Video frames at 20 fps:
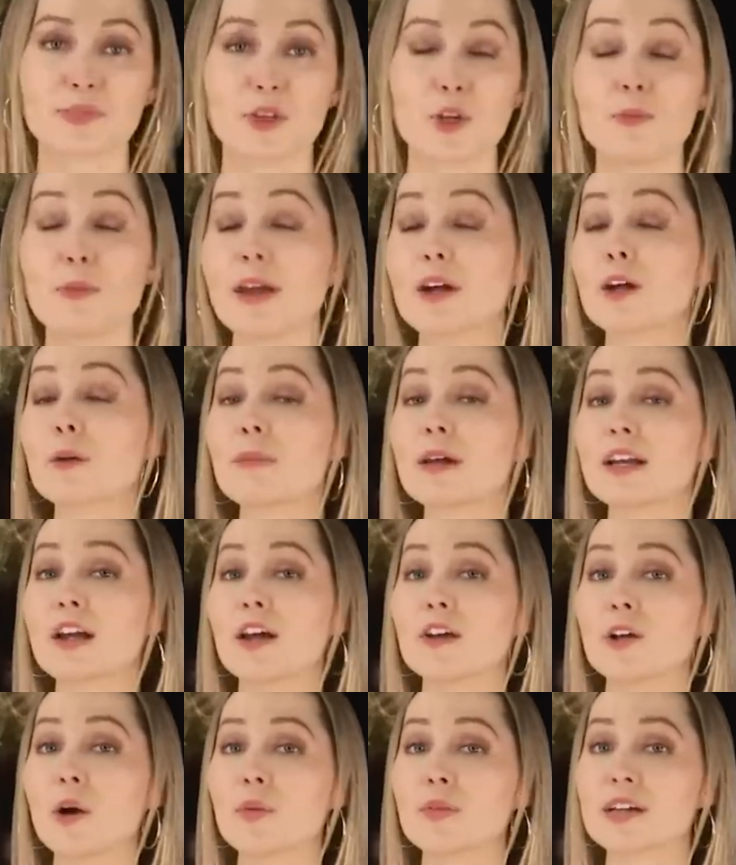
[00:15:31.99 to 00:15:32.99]
You may or may
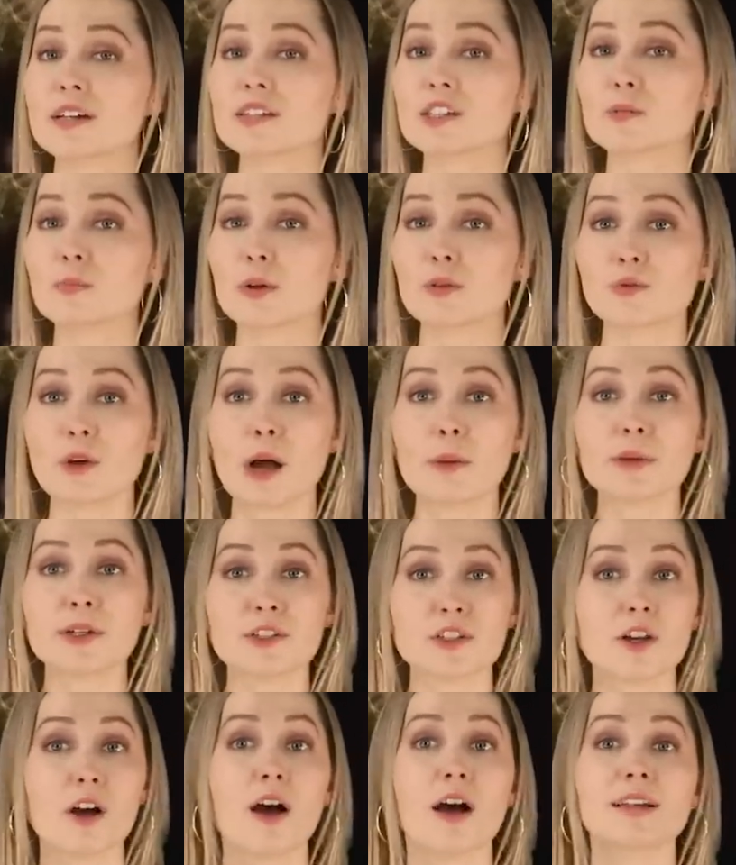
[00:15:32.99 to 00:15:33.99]
not know this, but
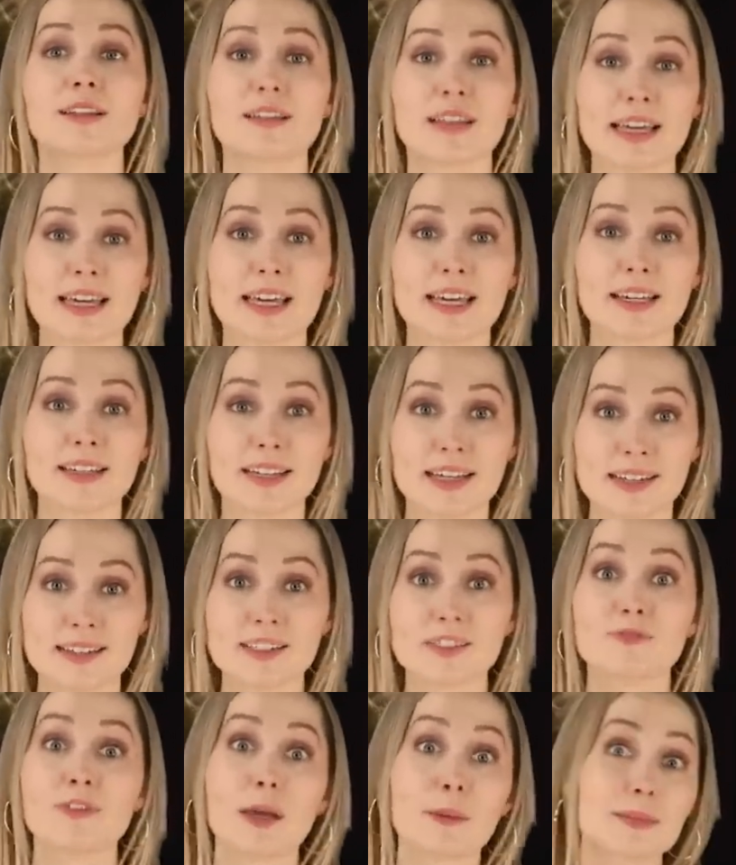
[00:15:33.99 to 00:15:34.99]
Robert Todd Lincoln
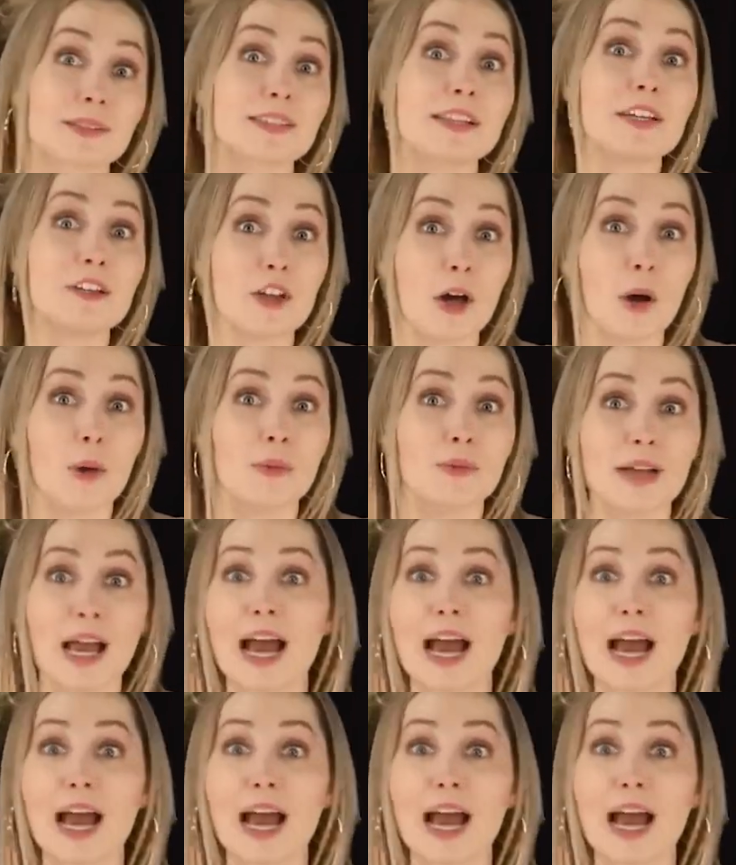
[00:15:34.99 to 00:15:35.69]
is famously known